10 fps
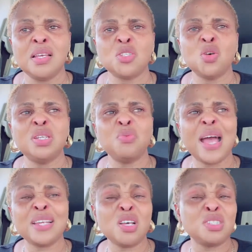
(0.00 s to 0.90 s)
So the way
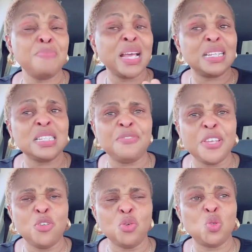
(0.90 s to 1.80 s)
I just make this
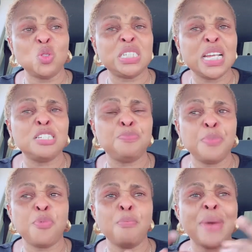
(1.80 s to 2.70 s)
video to change
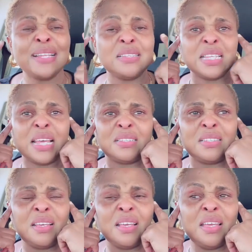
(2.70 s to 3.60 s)
people's mindset
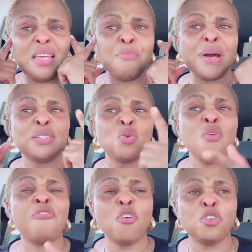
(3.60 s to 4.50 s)
about
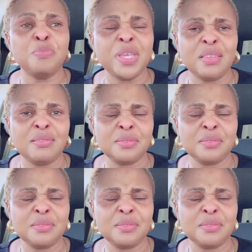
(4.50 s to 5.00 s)
GoFundMe.